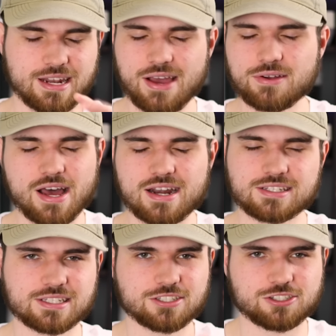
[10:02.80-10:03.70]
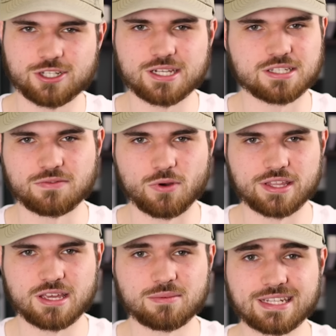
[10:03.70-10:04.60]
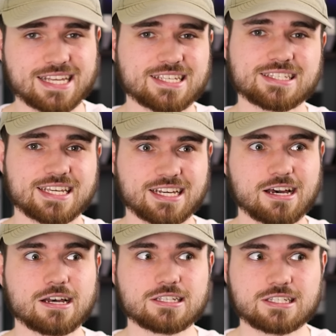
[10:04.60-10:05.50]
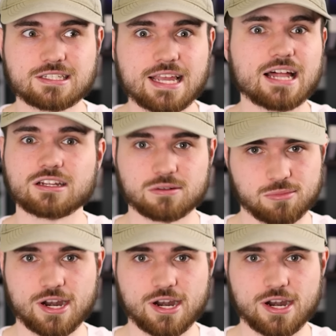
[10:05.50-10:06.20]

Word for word: and I would honestly just avoid them unless it's like a stellar